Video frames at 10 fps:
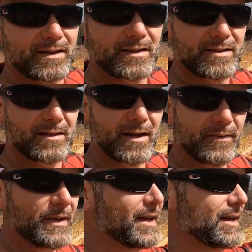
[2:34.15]
is gonna
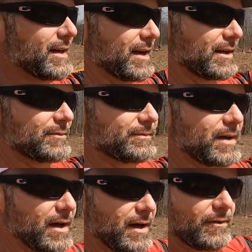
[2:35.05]
serve as
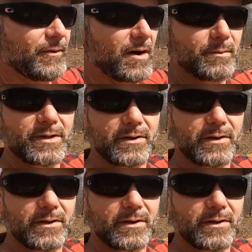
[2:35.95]
uh, farm